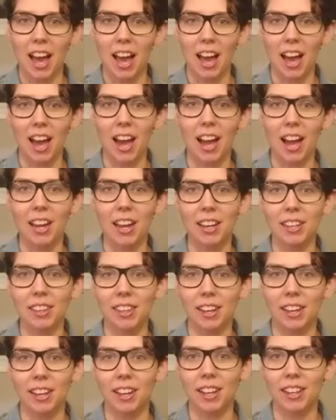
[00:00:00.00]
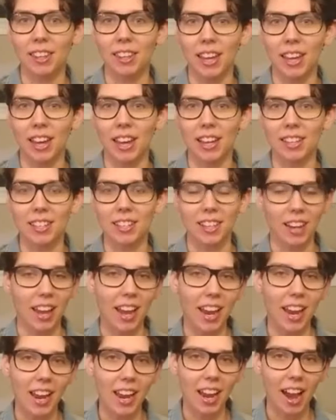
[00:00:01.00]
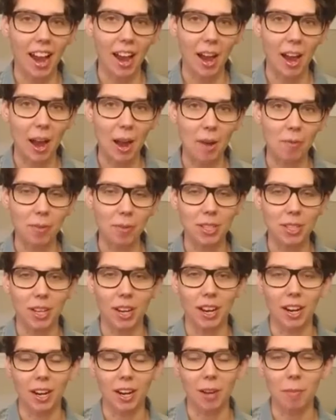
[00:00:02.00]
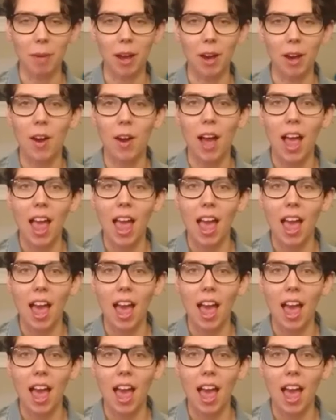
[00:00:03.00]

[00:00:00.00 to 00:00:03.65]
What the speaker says: I thought that today I would talk about